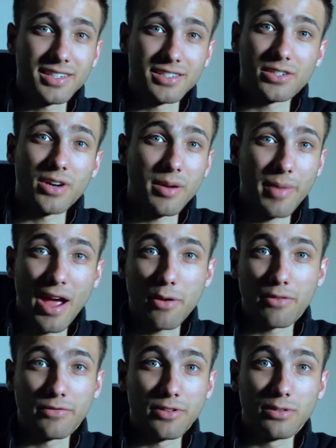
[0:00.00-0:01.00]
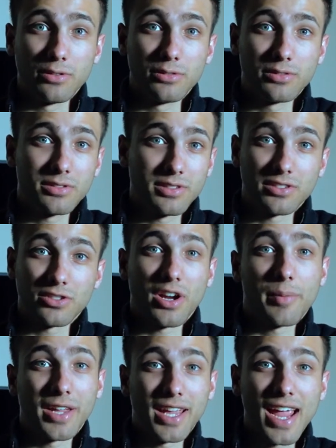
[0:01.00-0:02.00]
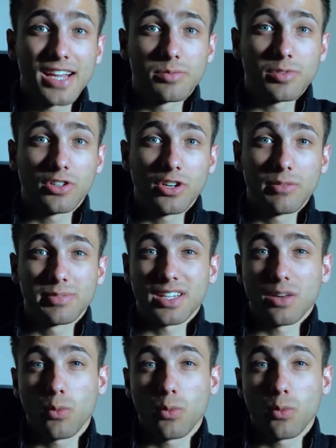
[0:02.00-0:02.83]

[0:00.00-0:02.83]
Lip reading: Instagram power views, Instagram engagement groups,